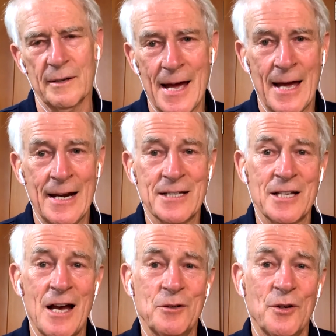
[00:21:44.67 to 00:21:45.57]
And as
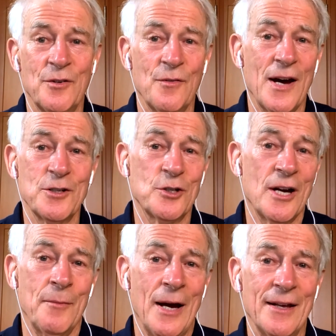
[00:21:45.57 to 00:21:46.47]
to how to divide your
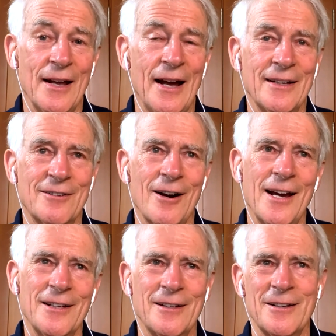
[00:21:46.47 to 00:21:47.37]
time, I
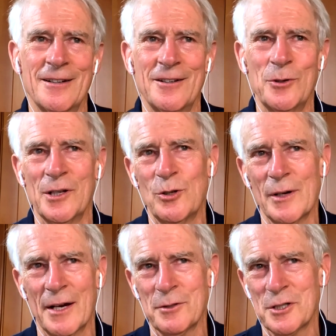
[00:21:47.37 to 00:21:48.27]
tried doing 2
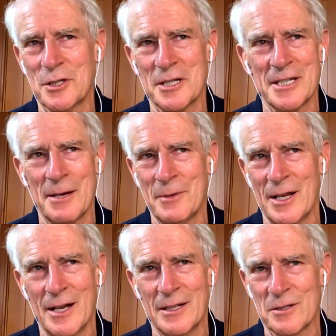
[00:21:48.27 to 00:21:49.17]
languages in the same day.
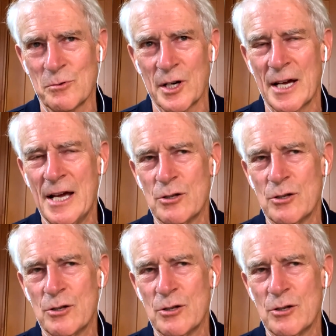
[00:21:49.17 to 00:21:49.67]
That doesn't work.